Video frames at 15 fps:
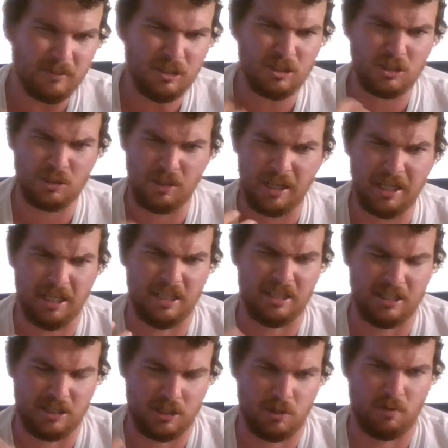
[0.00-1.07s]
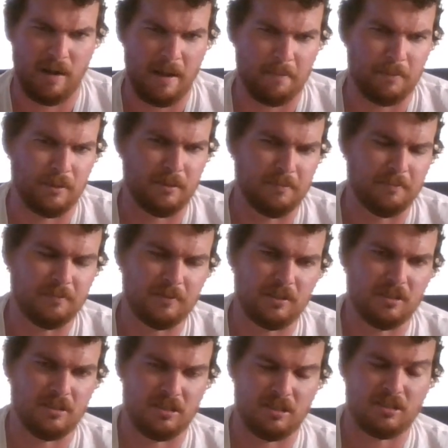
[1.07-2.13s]
Just trying to get this crap up
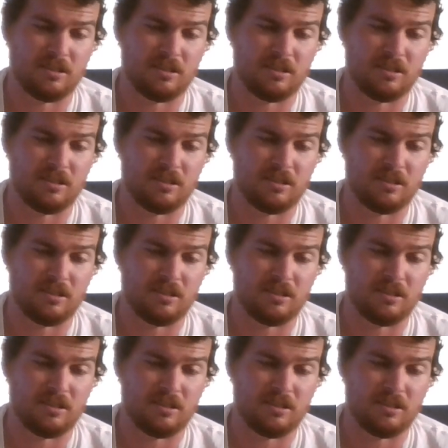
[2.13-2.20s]
because